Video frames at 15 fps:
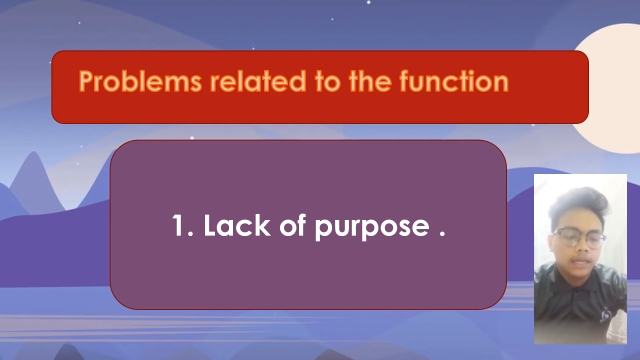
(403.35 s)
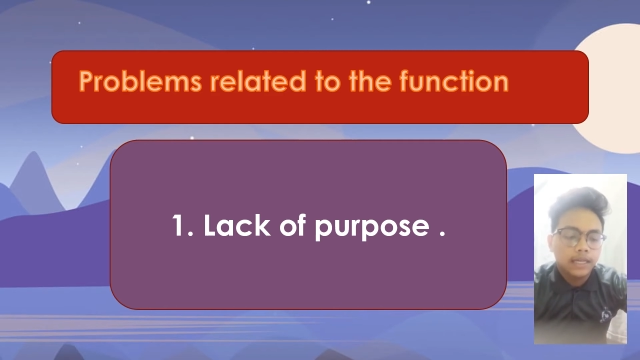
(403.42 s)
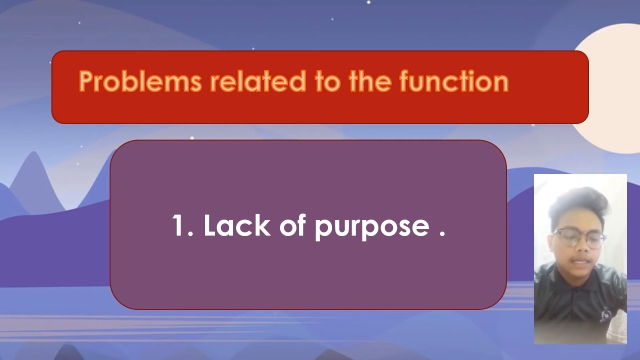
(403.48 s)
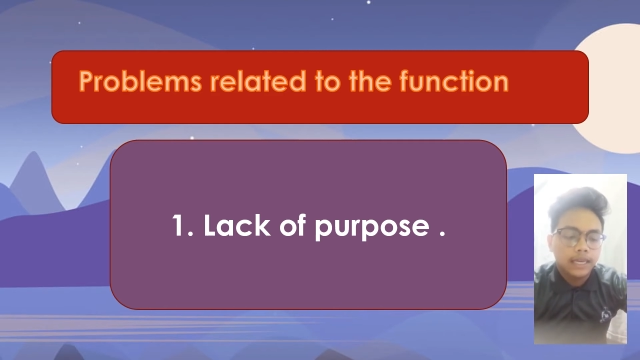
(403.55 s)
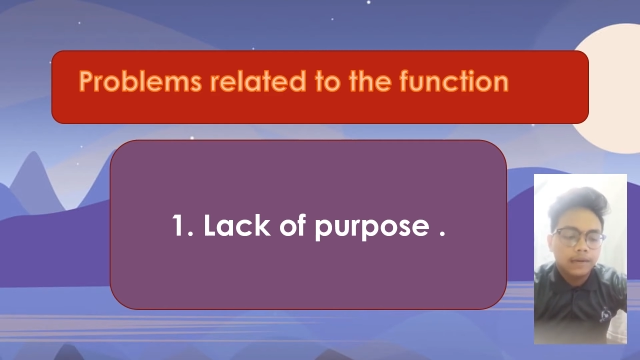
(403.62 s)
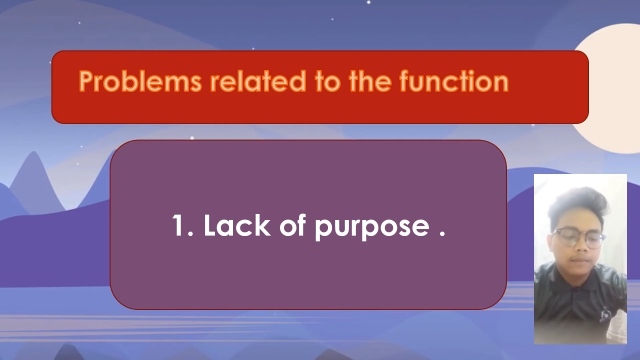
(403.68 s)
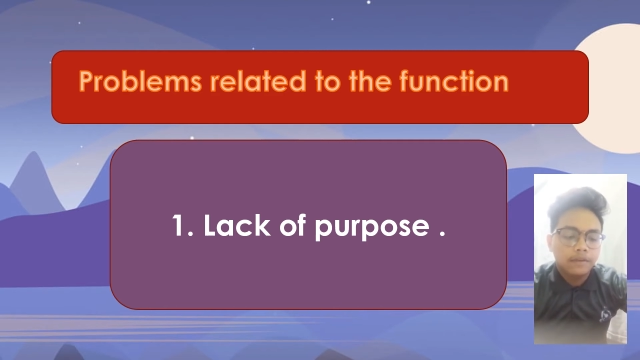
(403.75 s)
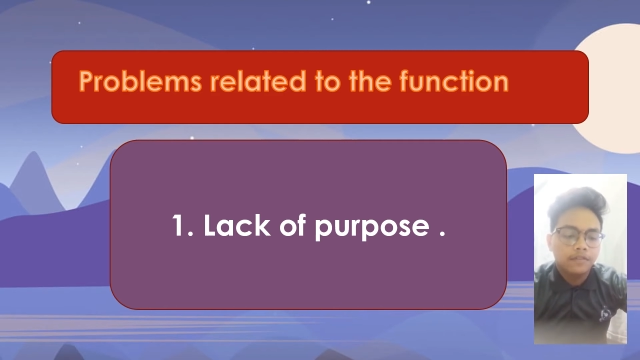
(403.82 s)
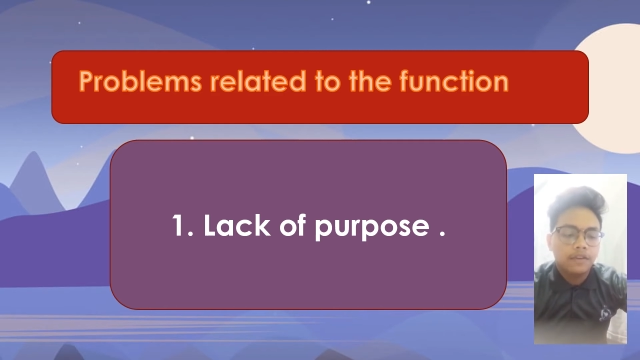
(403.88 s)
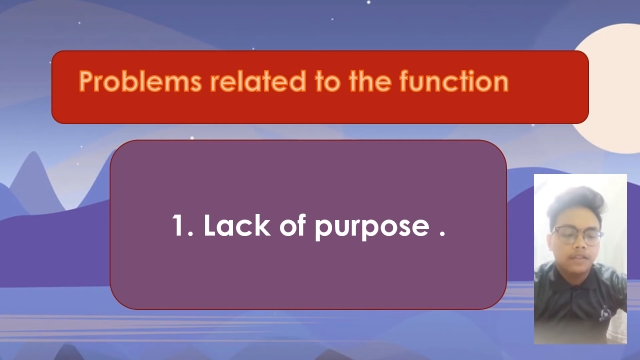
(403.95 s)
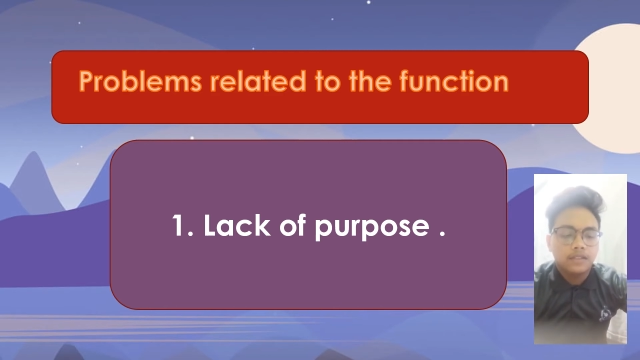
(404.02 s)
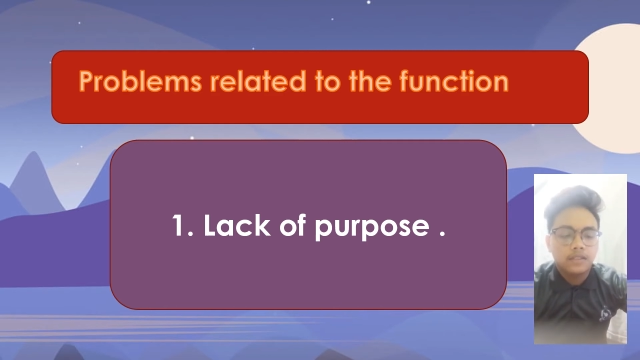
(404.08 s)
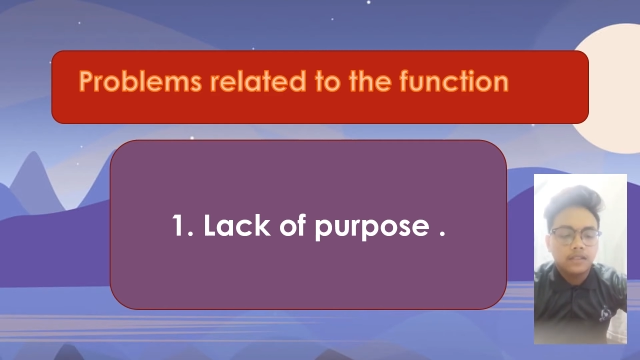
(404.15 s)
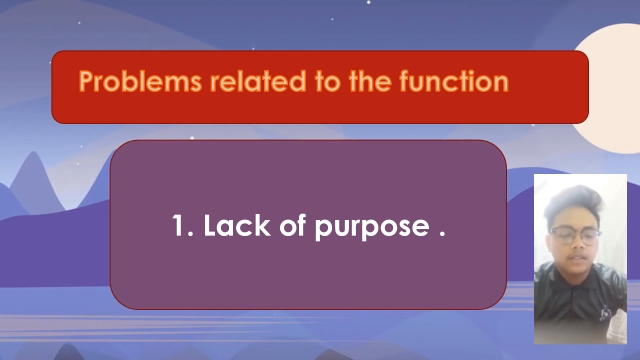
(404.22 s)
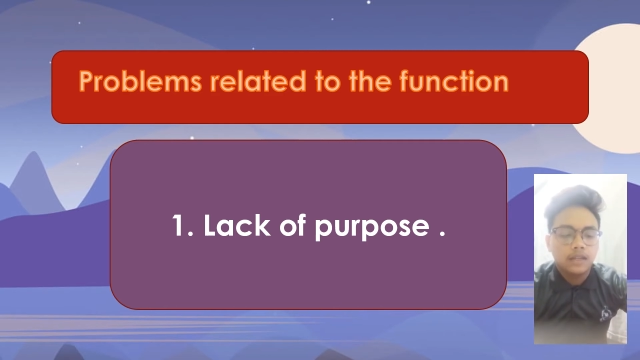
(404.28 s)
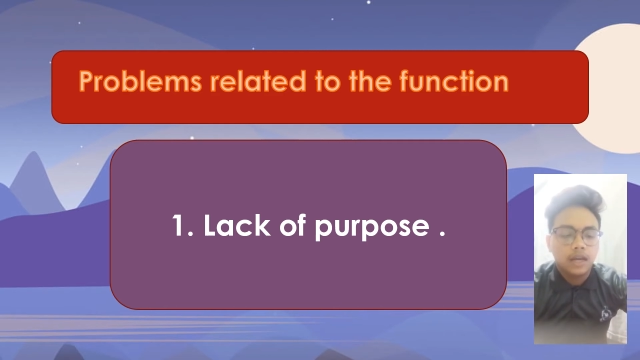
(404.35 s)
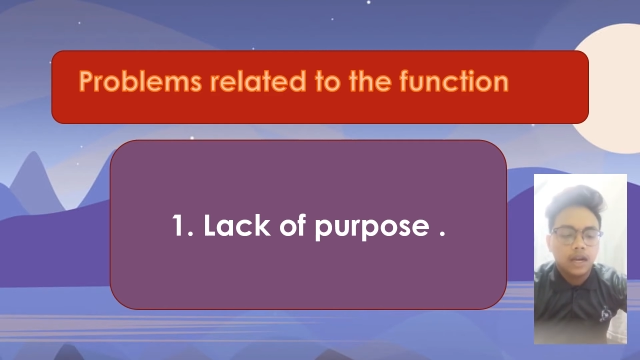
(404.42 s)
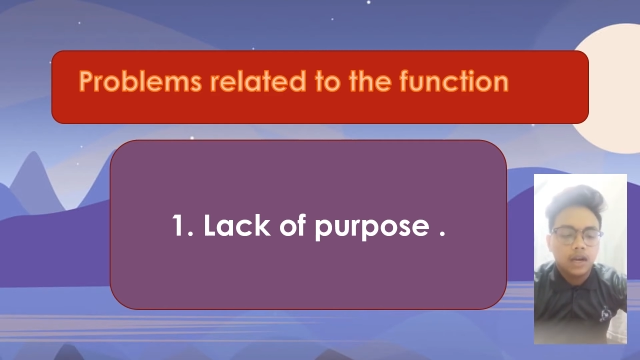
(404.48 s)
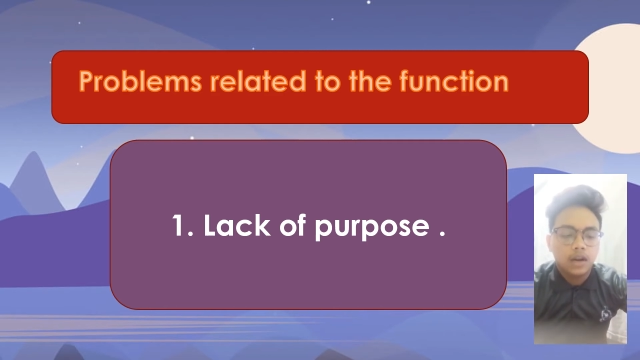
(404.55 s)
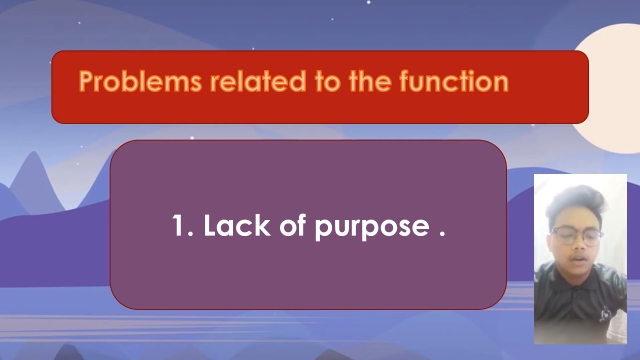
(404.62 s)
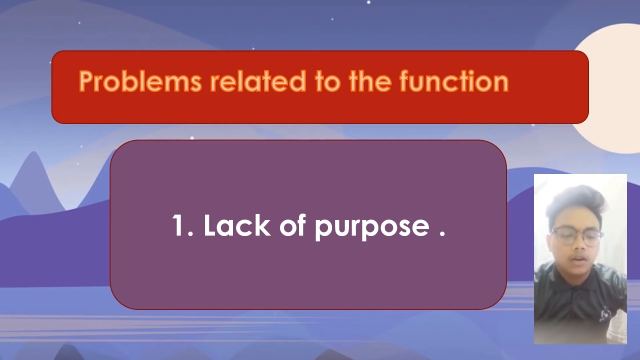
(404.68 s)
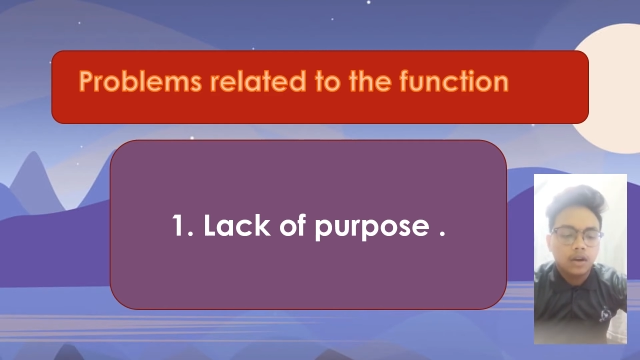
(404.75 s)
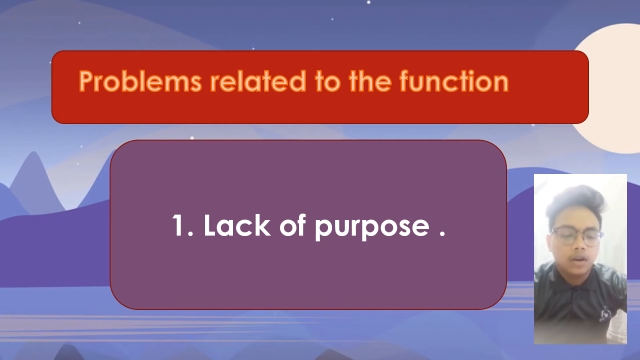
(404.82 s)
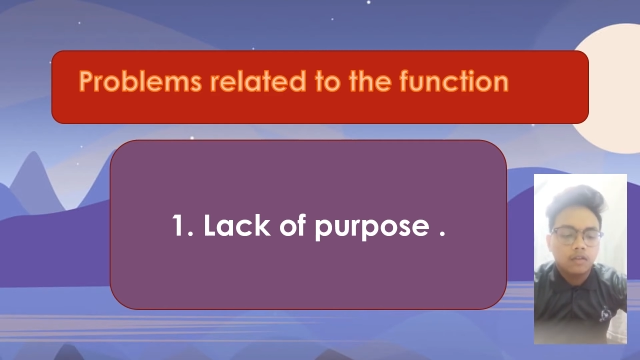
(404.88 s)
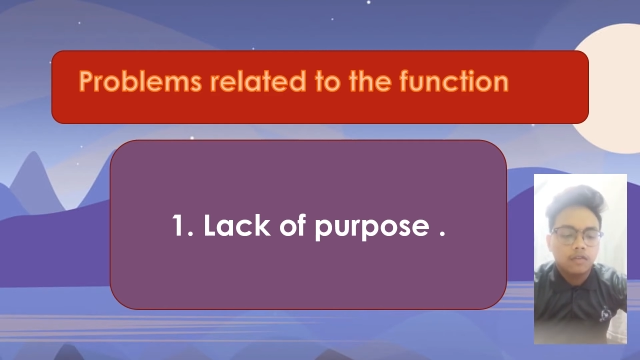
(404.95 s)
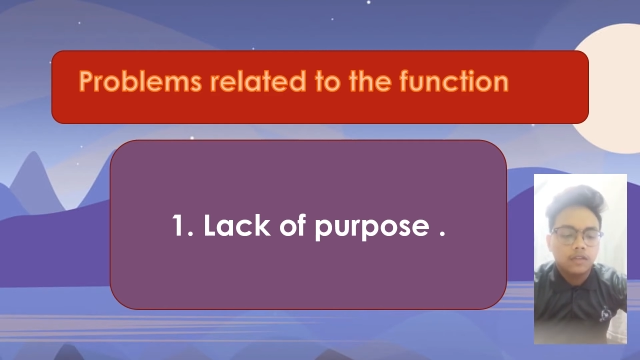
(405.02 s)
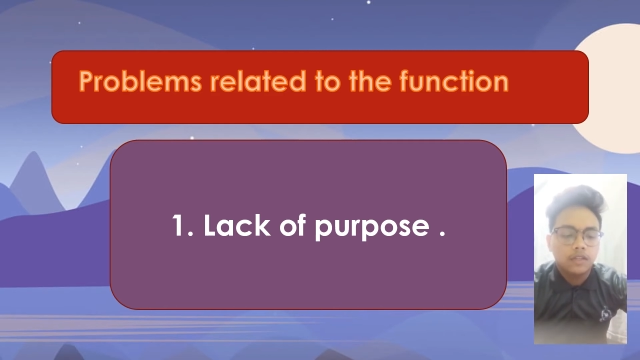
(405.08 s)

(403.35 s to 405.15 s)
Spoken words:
can be facing a lot of